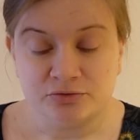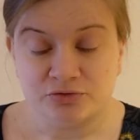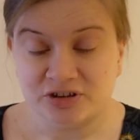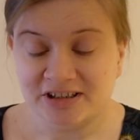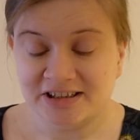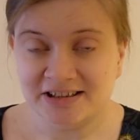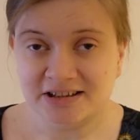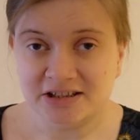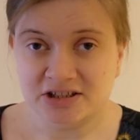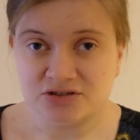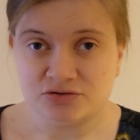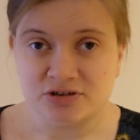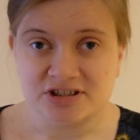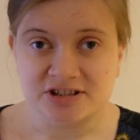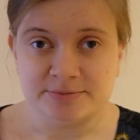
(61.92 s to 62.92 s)
reading these
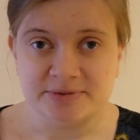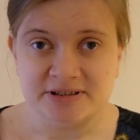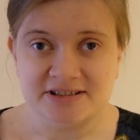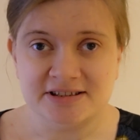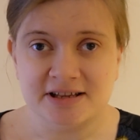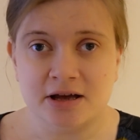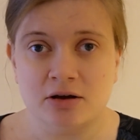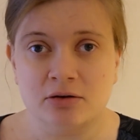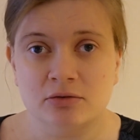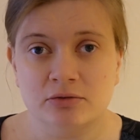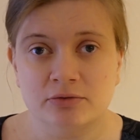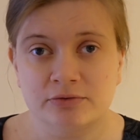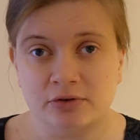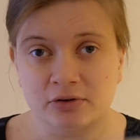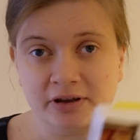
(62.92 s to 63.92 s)
recipes now
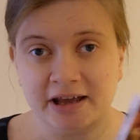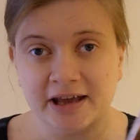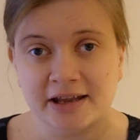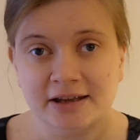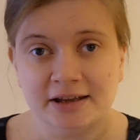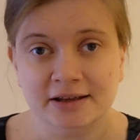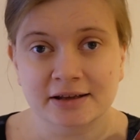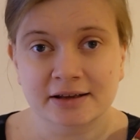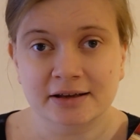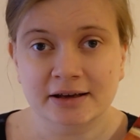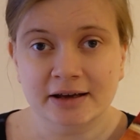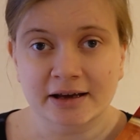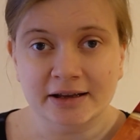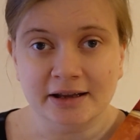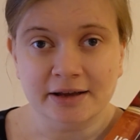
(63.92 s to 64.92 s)
for canning
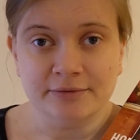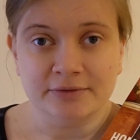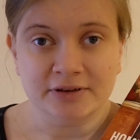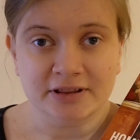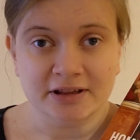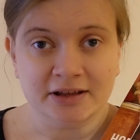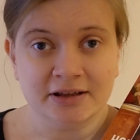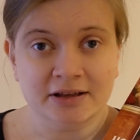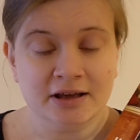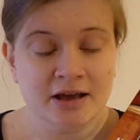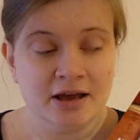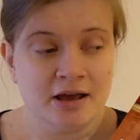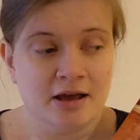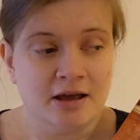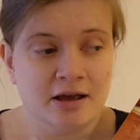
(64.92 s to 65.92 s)
and everything,
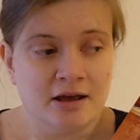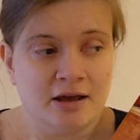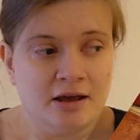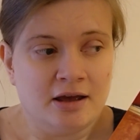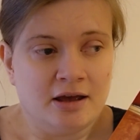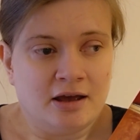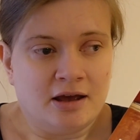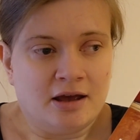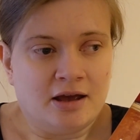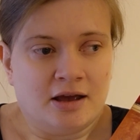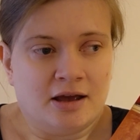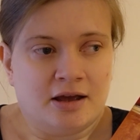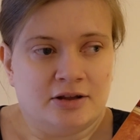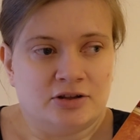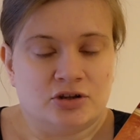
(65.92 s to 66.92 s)

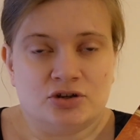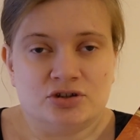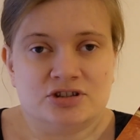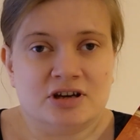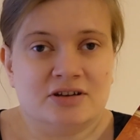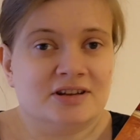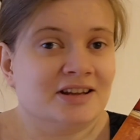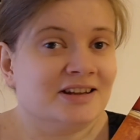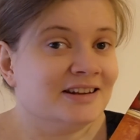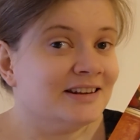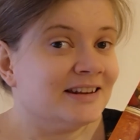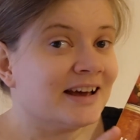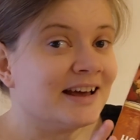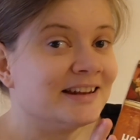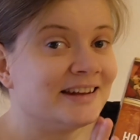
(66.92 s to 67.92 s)
turns out I didn't
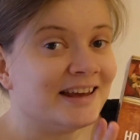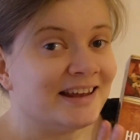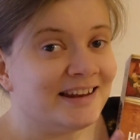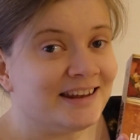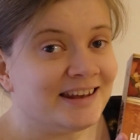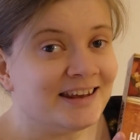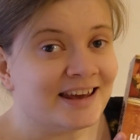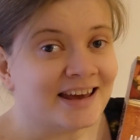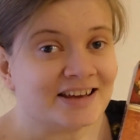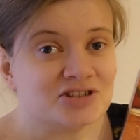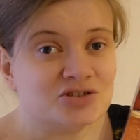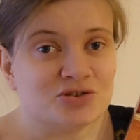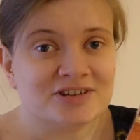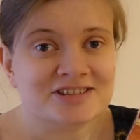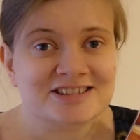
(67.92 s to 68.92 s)
add any
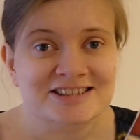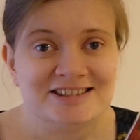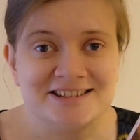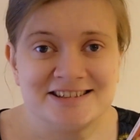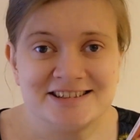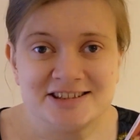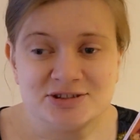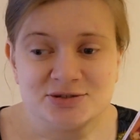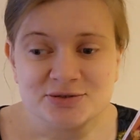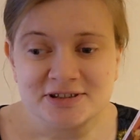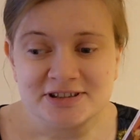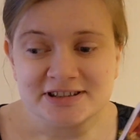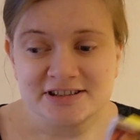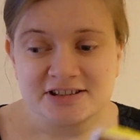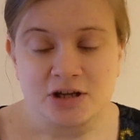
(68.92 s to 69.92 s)
extra acidity to
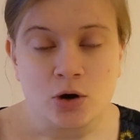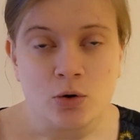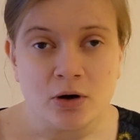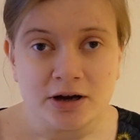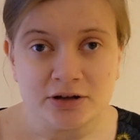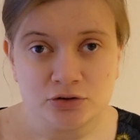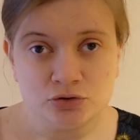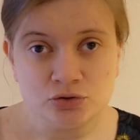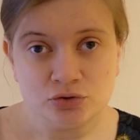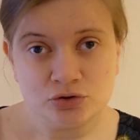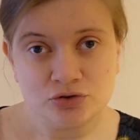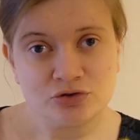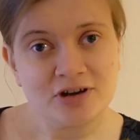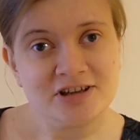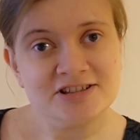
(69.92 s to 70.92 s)
it, so I do
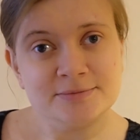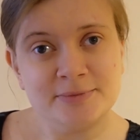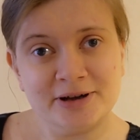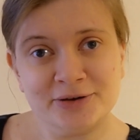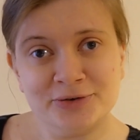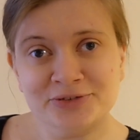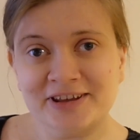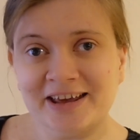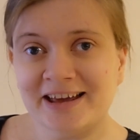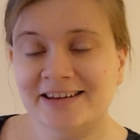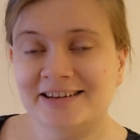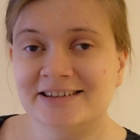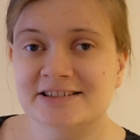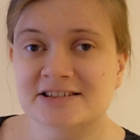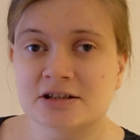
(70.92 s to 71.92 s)
not trust my own
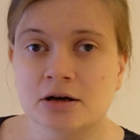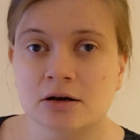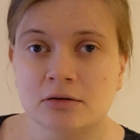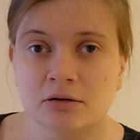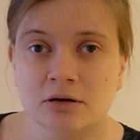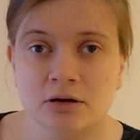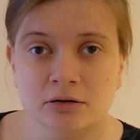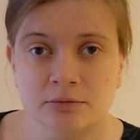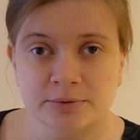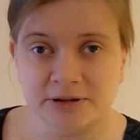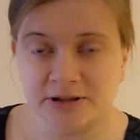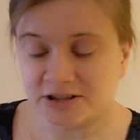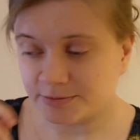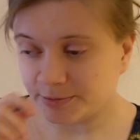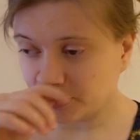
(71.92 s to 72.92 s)
canning, so I'll be
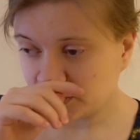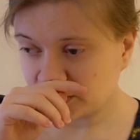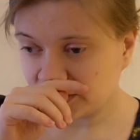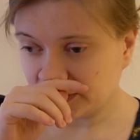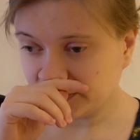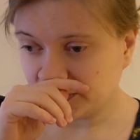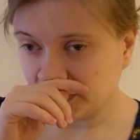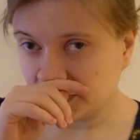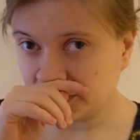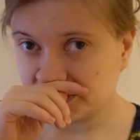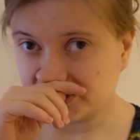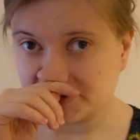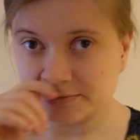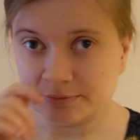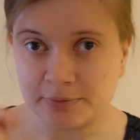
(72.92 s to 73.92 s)
disposing of
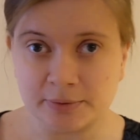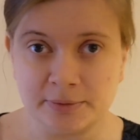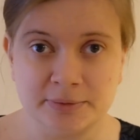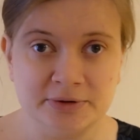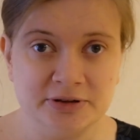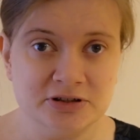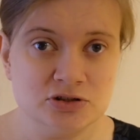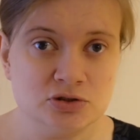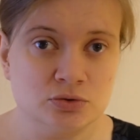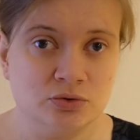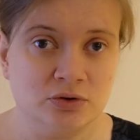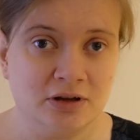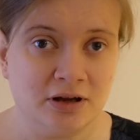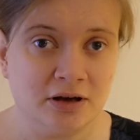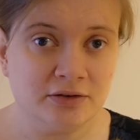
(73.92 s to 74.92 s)
those probably soon
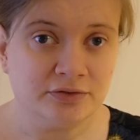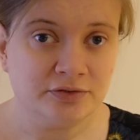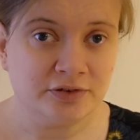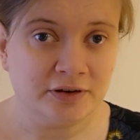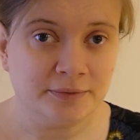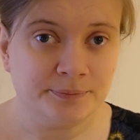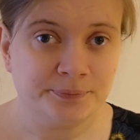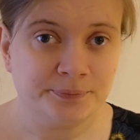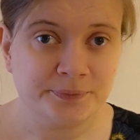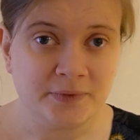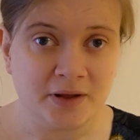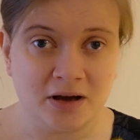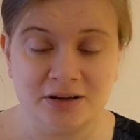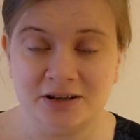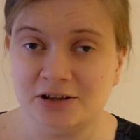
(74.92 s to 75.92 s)
enough.
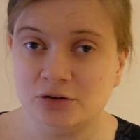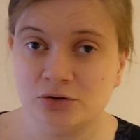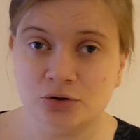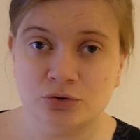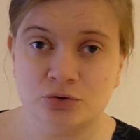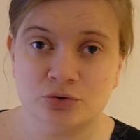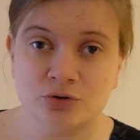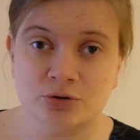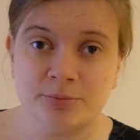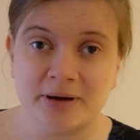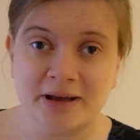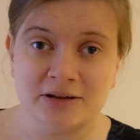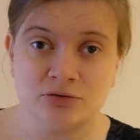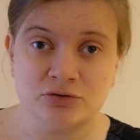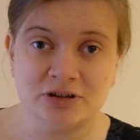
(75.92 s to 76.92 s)
I need to go through the
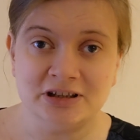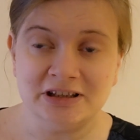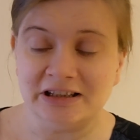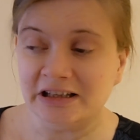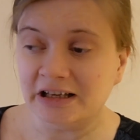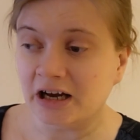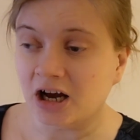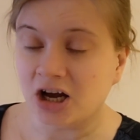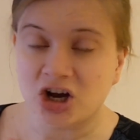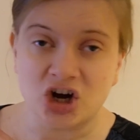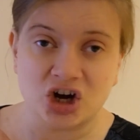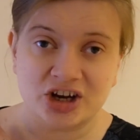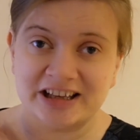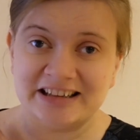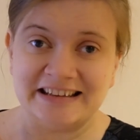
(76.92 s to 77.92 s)
pantry. I
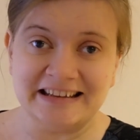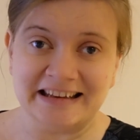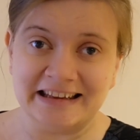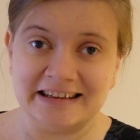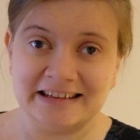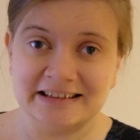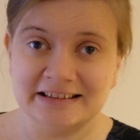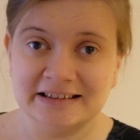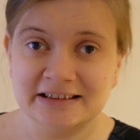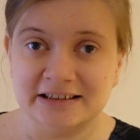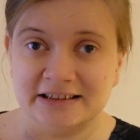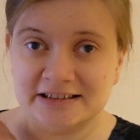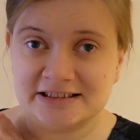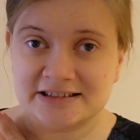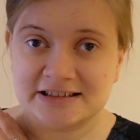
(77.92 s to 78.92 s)
can't get in it.
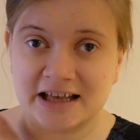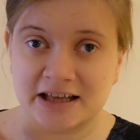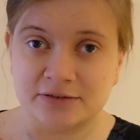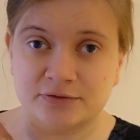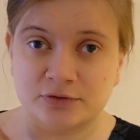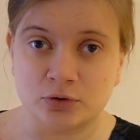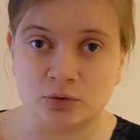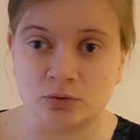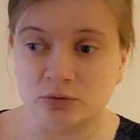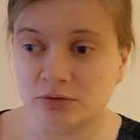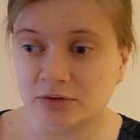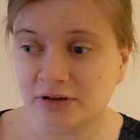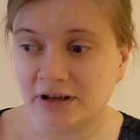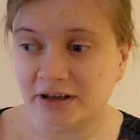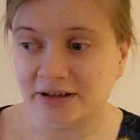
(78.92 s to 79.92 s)
It's that full.
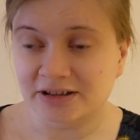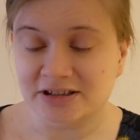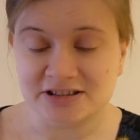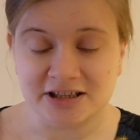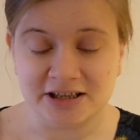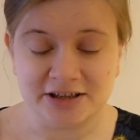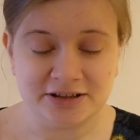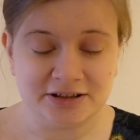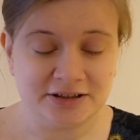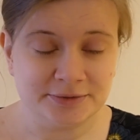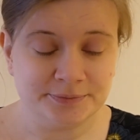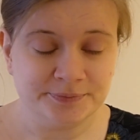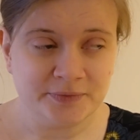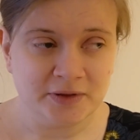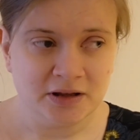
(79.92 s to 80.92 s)
It's like,
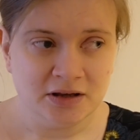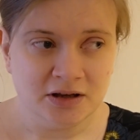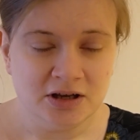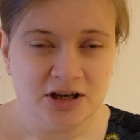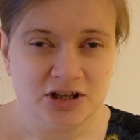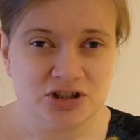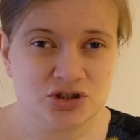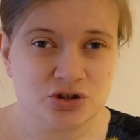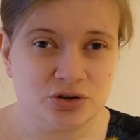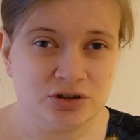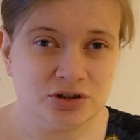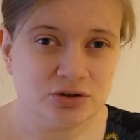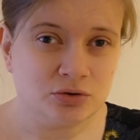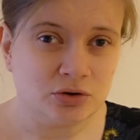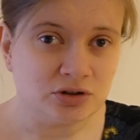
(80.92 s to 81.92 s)
it's turned
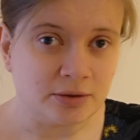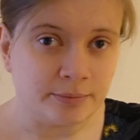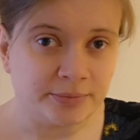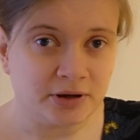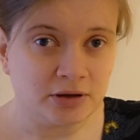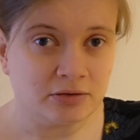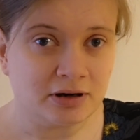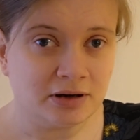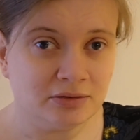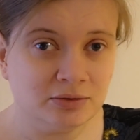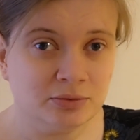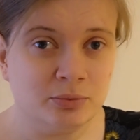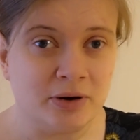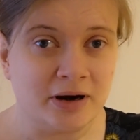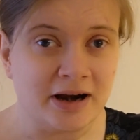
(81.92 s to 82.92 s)
into a dumping ground
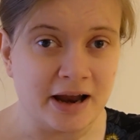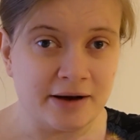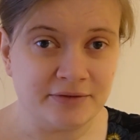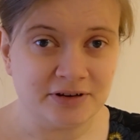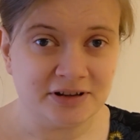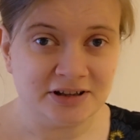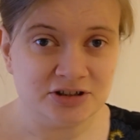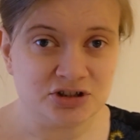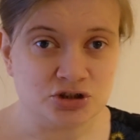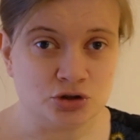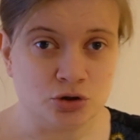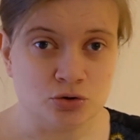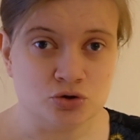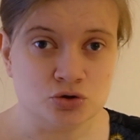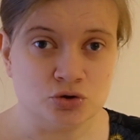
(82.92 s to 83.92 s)
where everything just
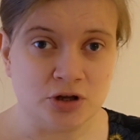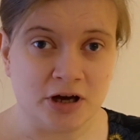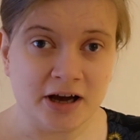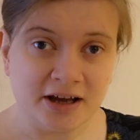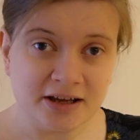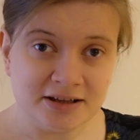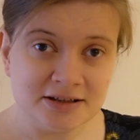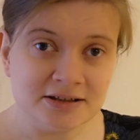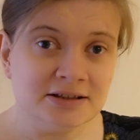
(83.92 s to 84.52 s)
goes to die.